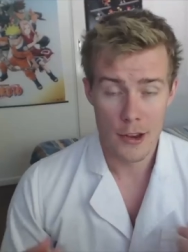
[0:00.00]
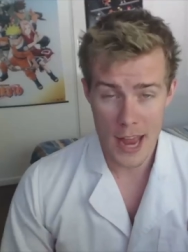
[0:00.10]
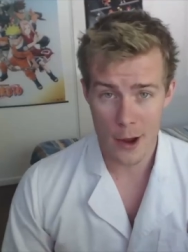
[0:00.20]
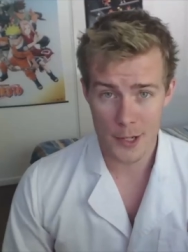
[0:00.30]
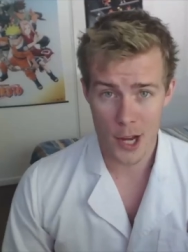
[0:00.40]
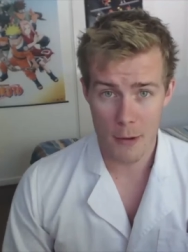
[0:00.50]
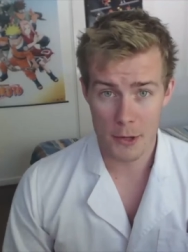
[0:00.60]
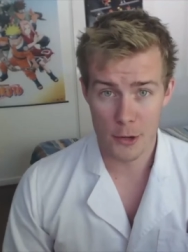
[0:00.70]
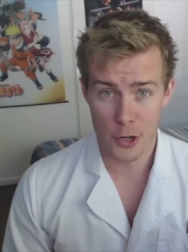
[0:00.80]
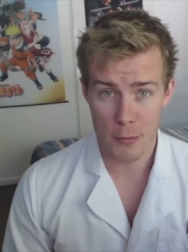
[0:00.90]
Now it's time
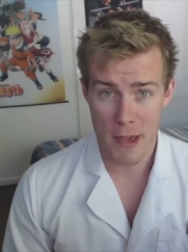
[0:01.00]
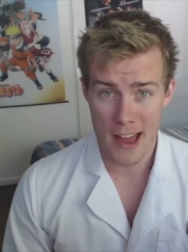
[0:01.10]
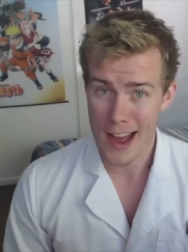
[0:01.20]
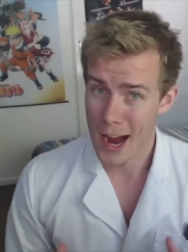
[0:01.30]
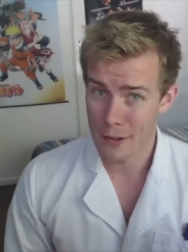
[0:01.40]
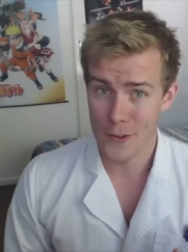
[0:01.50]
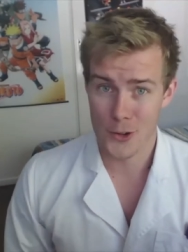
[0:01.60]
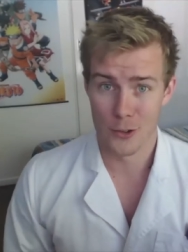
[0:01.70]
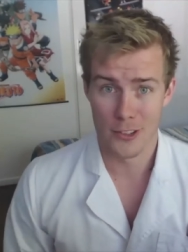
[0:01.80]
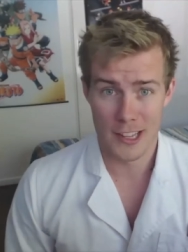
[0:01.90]
to talk about
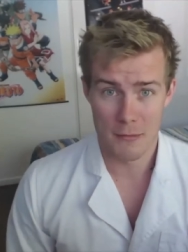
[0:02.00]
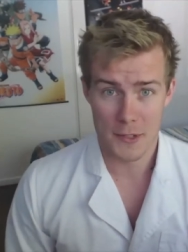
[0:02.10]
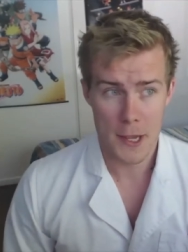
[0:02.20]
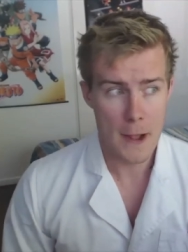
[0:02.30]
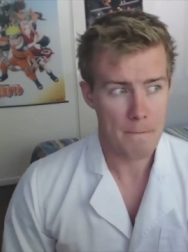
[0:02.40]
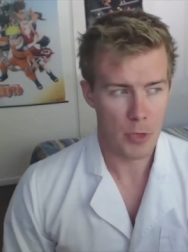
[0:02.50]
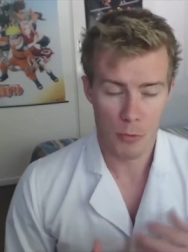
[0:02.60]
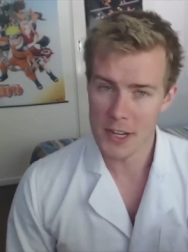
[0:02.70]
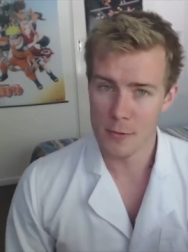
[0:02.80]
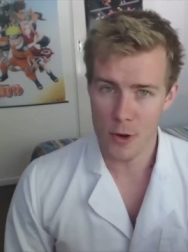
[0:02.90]
artificial limbs.
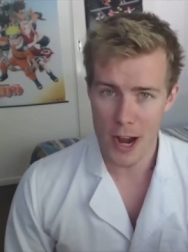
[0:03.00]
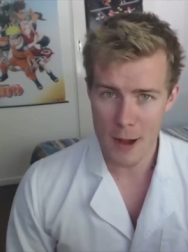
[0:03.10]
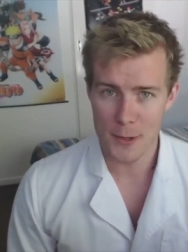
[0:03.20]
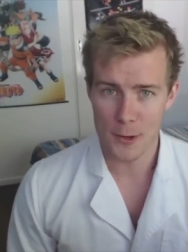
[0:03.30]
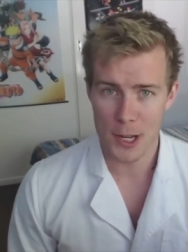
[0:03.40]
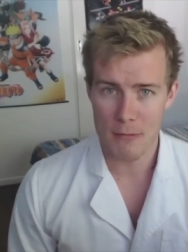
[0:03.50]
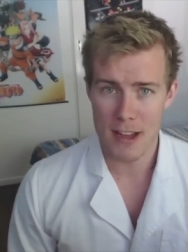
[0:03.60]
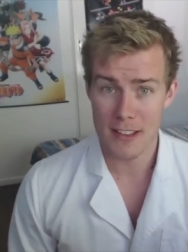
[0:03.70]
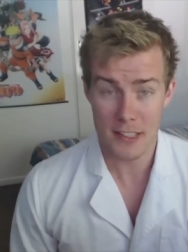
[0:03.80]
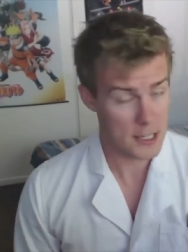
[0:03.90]
The reason why I am talking
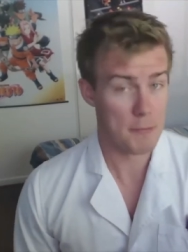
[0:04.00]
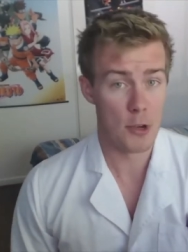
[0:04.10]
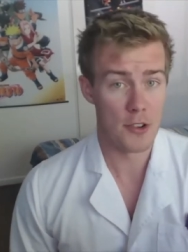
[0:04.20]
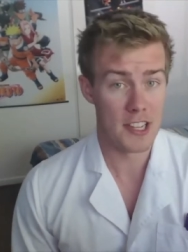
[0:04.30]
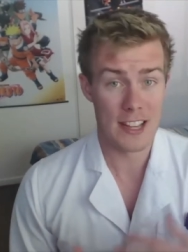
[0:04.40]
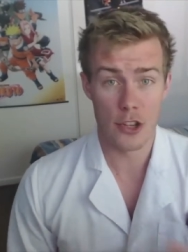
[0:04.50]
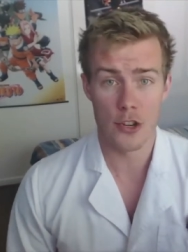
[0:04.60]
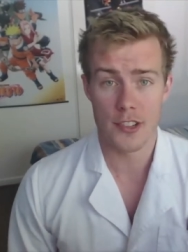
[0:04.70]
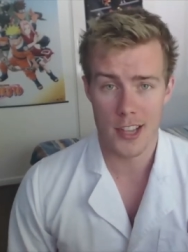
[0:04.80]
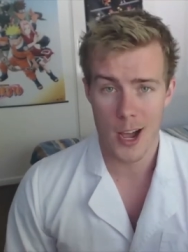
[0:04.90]
about this is because in the
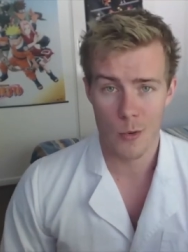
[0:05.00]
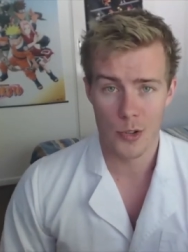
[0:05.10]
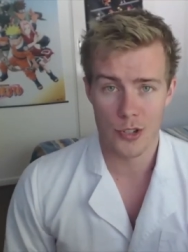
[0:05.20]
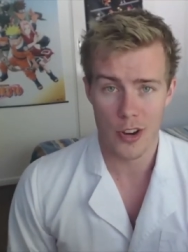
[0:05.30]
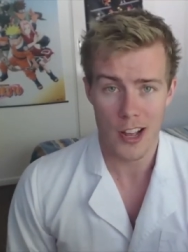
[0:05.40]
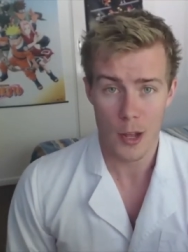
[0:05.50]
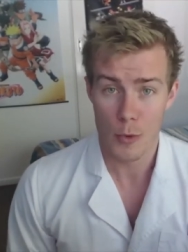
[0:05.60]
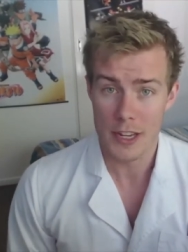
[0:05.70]
new Star Wars trailer,